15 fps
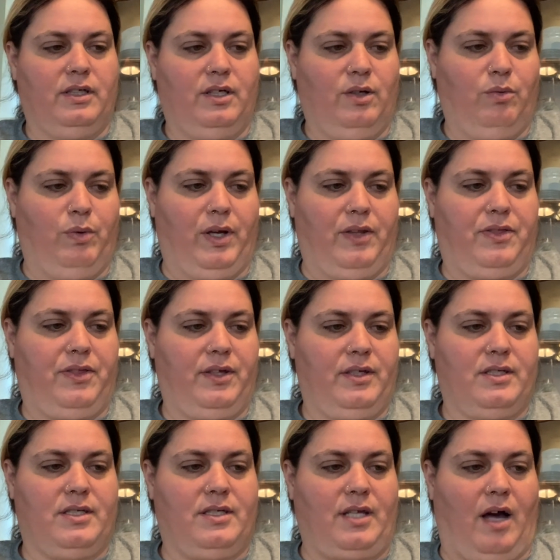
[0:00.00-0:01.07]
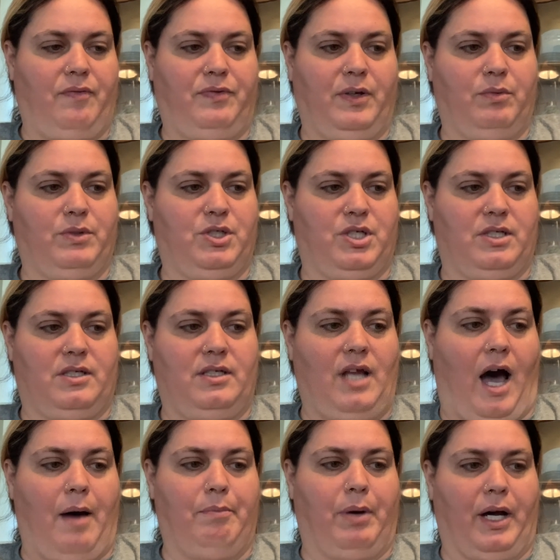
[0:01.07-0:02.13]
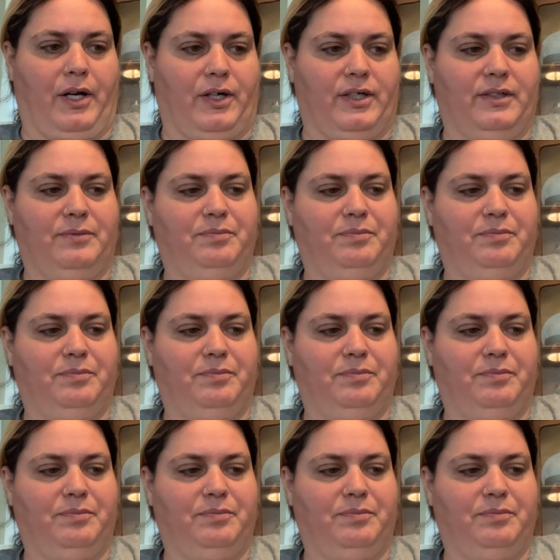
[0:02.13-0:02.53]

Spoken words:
with stuff that was just not butter.